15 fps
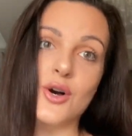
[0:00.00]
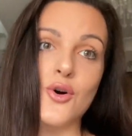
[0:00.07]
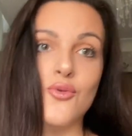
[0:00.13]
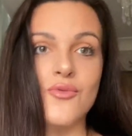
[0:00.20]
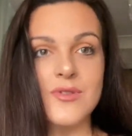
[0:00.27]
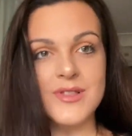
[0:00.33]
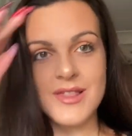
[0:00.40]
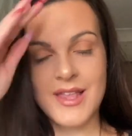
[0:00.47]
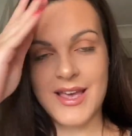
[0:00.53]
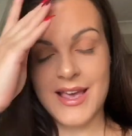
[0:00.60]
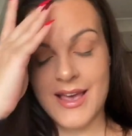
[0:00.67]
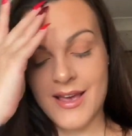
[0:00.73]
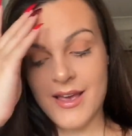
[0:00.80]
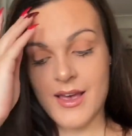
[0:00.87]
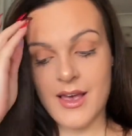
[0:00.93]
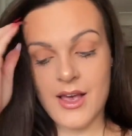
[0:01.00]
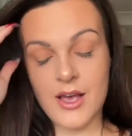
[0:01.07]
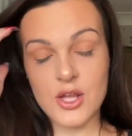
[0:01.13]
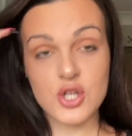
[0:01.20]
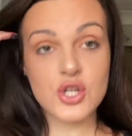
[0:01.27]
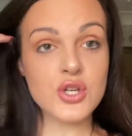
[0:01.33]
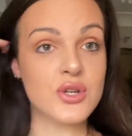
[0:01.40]
currently
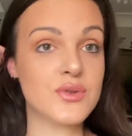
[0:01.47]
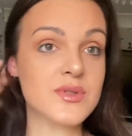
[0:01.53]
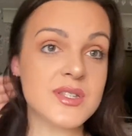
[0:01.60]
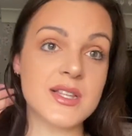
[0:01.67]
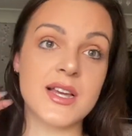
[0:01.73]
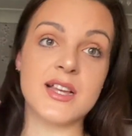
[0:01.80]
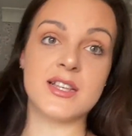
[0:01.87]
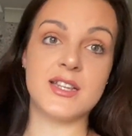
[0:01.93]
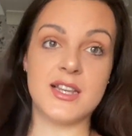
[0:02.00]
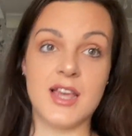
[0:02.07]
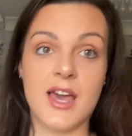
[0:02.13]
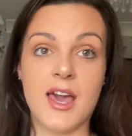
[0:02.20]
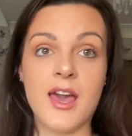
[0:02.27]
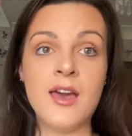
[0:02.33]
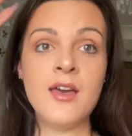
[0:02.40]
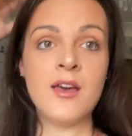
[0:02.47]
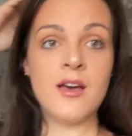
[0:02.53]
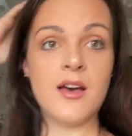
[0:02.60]
Tuesday today.